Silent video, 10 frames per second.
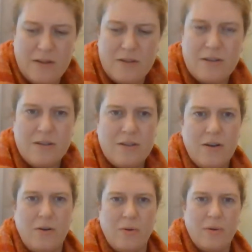
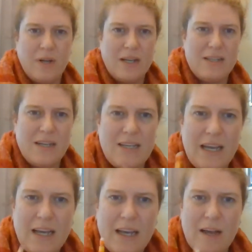So
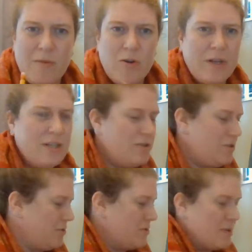today I'm going to
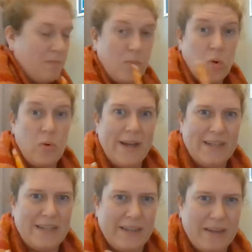do some
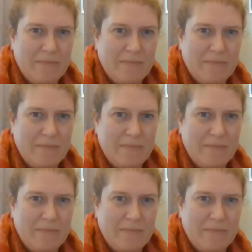pointing.